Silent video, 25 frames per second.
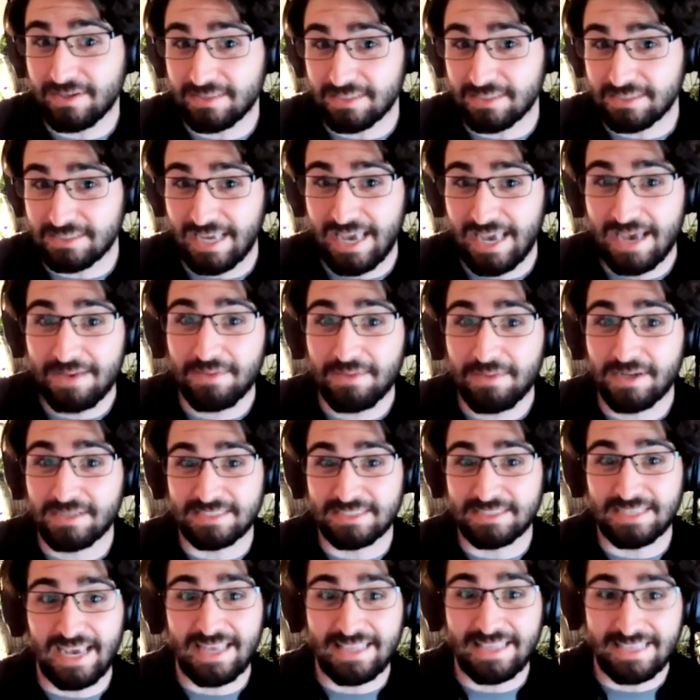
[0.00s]
click the scan button,
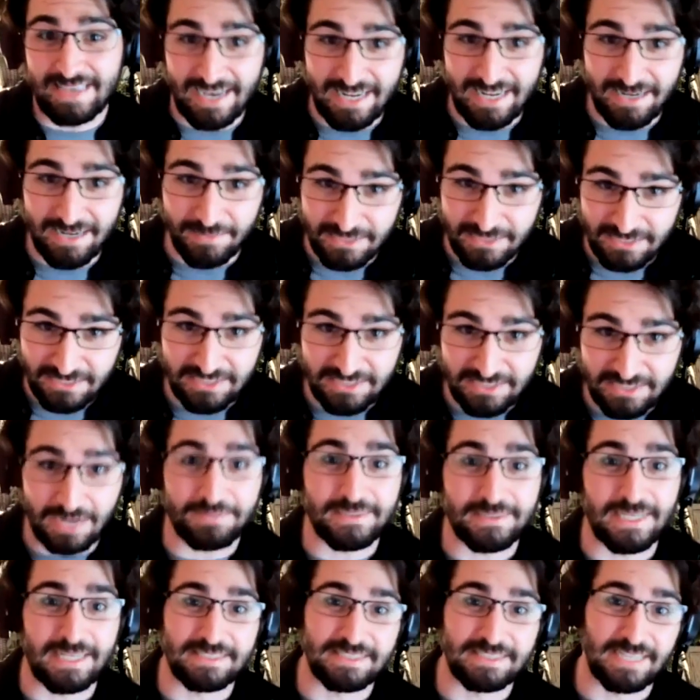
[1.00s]
scan the item in
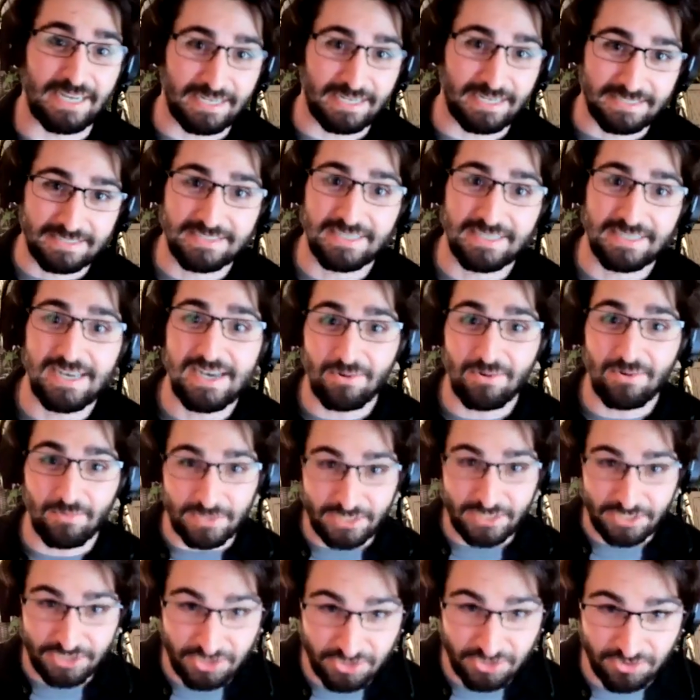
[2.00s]
sub 10 seconds
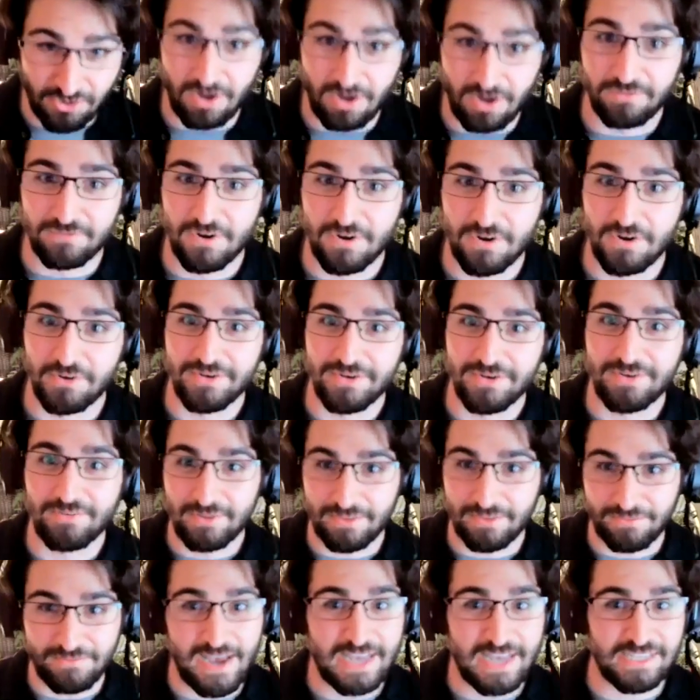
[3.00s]
with a slow phone,
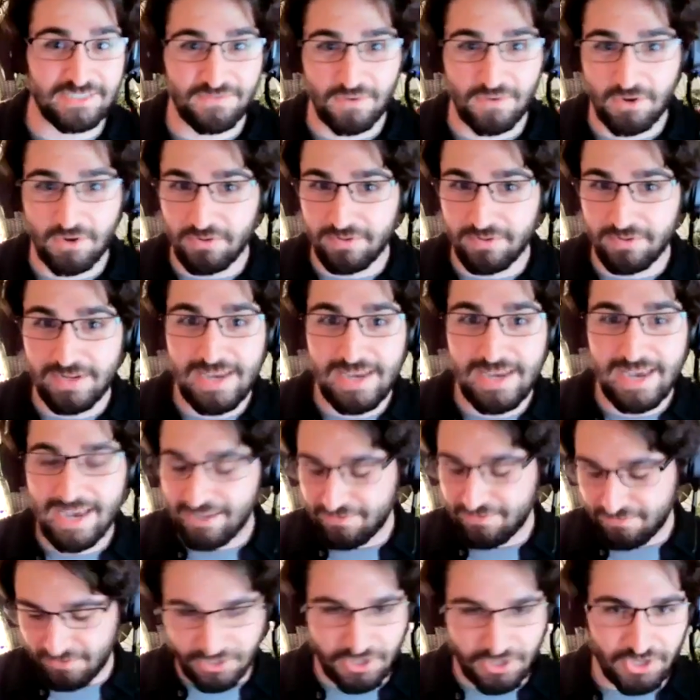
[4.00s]
with a fast phone,
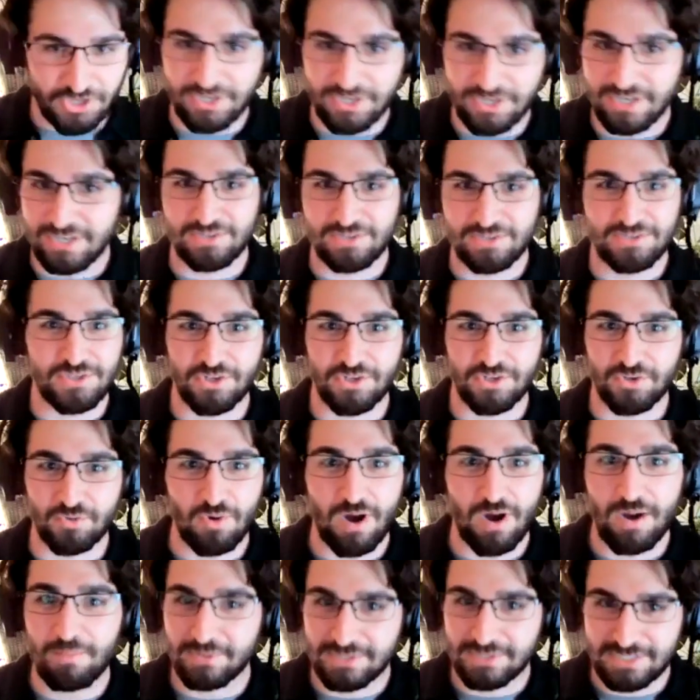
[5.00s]
and if you're good and you, you
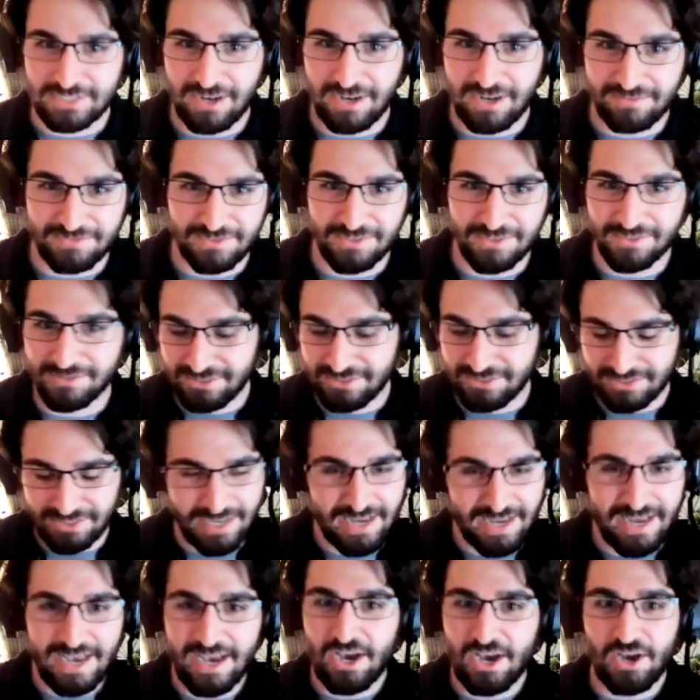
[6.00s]
grew up with cell phones,
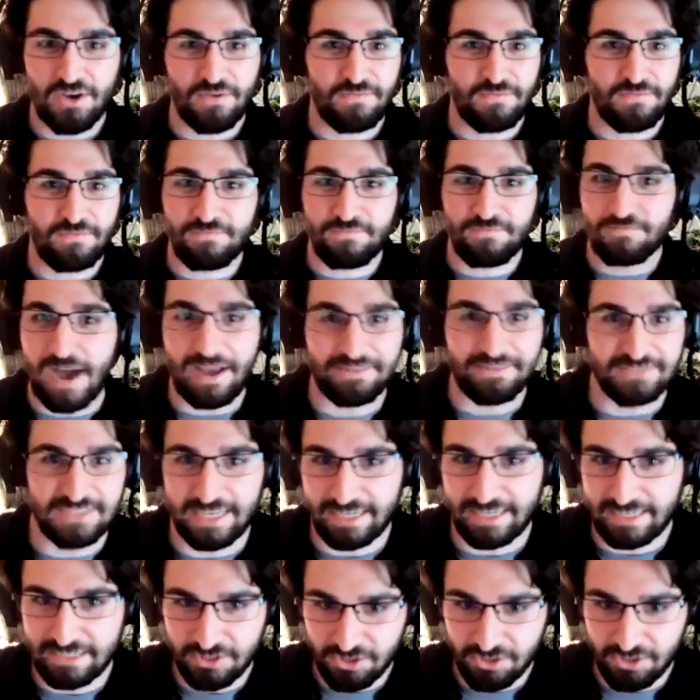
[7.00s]
five
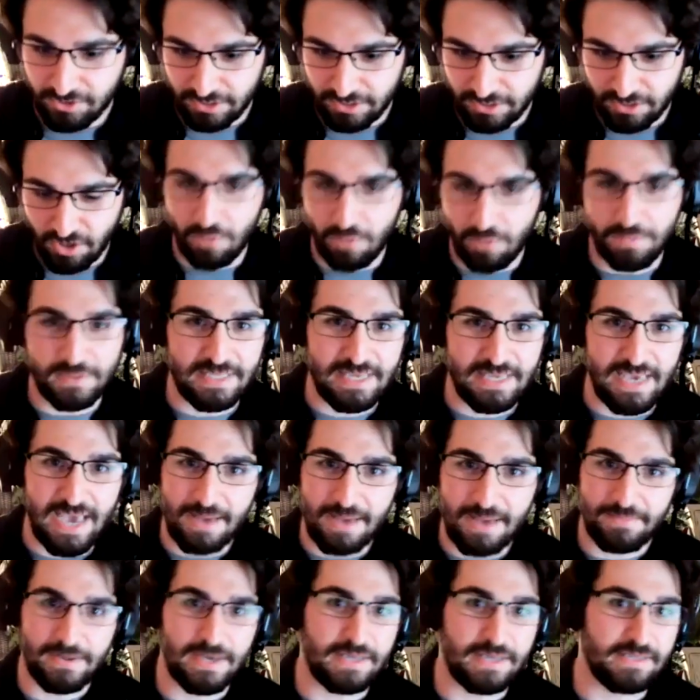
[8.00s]
seconds. You can open the
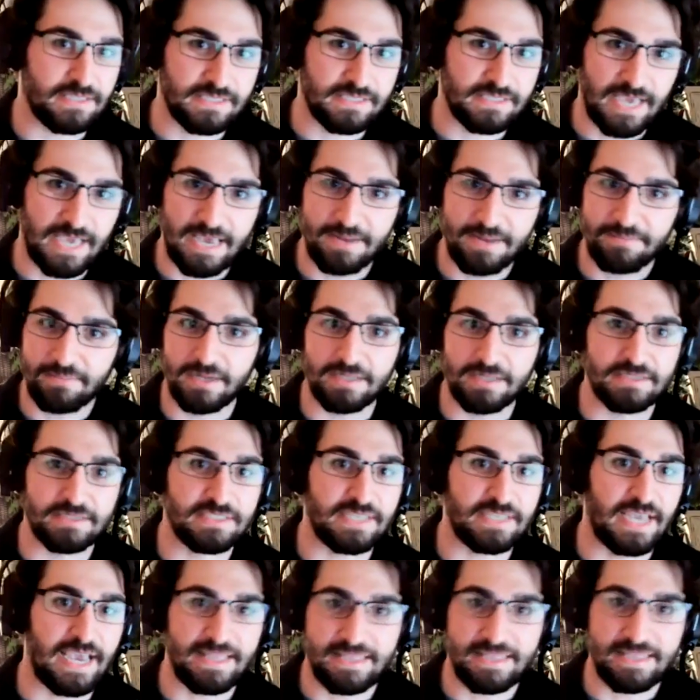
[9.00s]
app, hit the scan button,
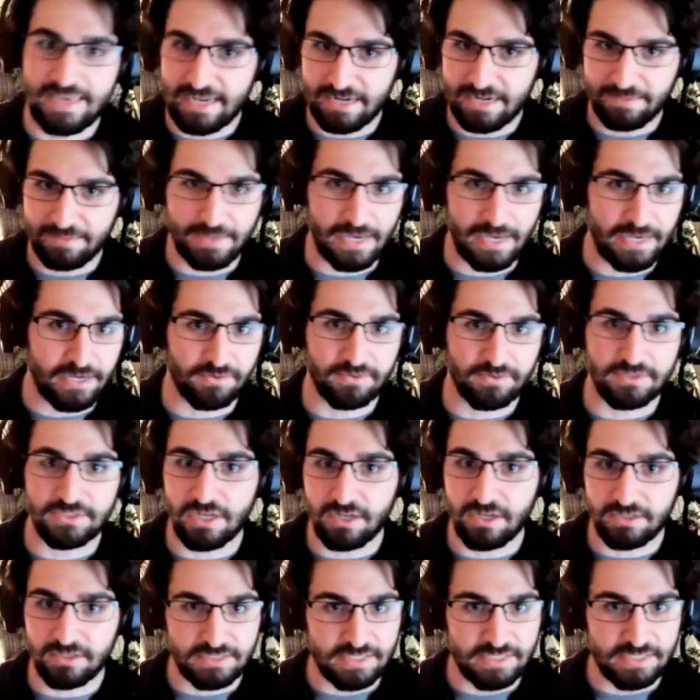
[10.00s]
scan the item, get your
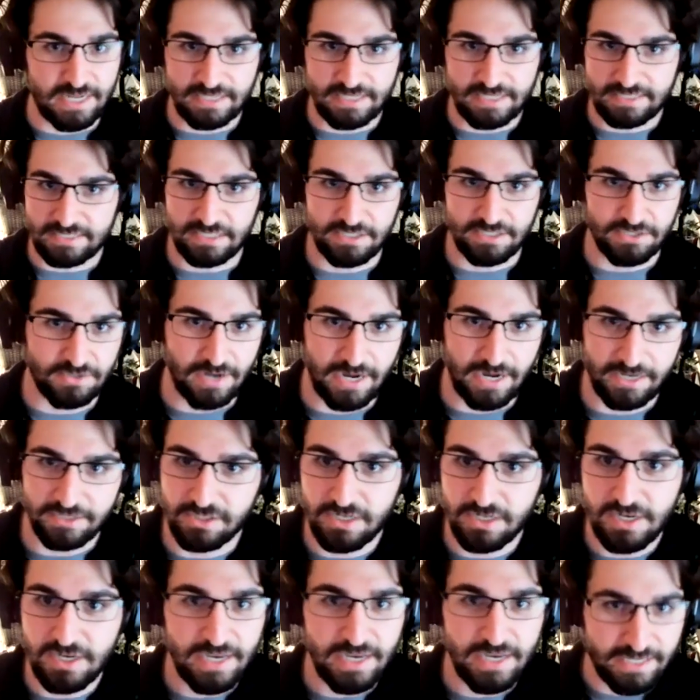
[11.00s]
results done. It's in the
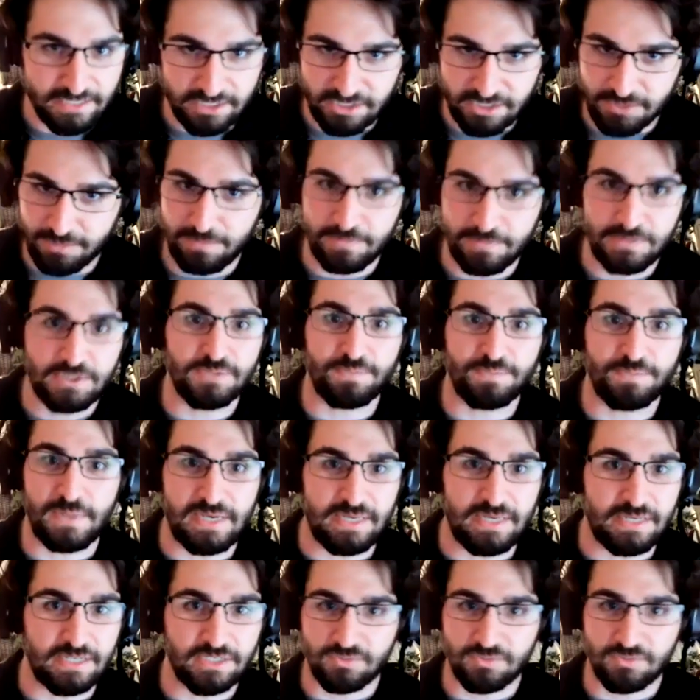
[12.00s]
trash. It's
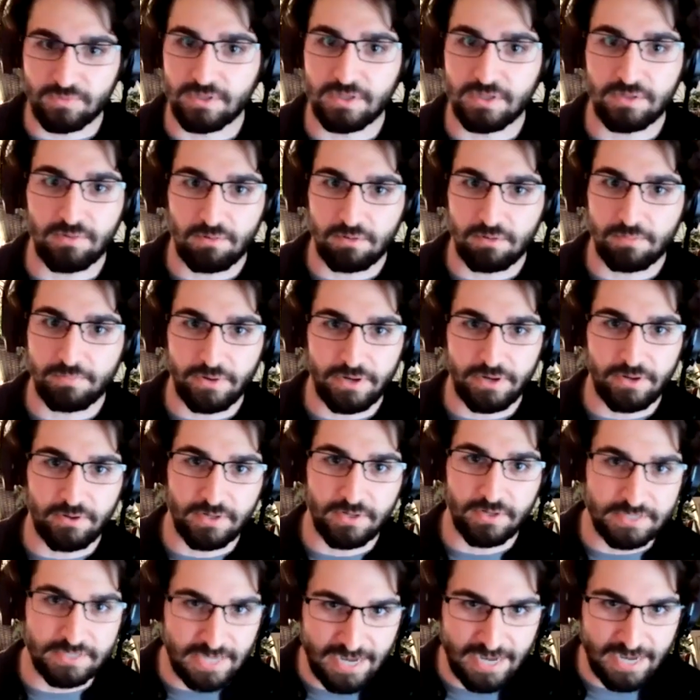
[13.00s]
speed is really what we're
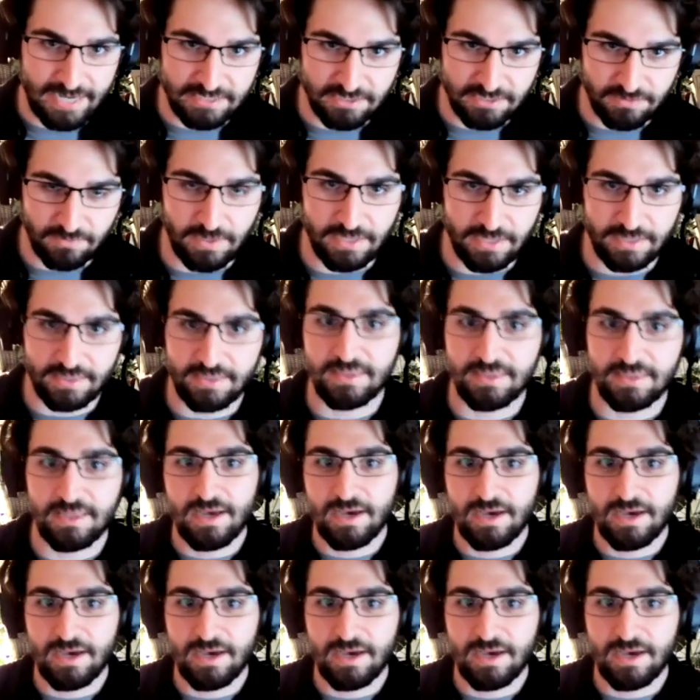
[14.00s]
prioritized with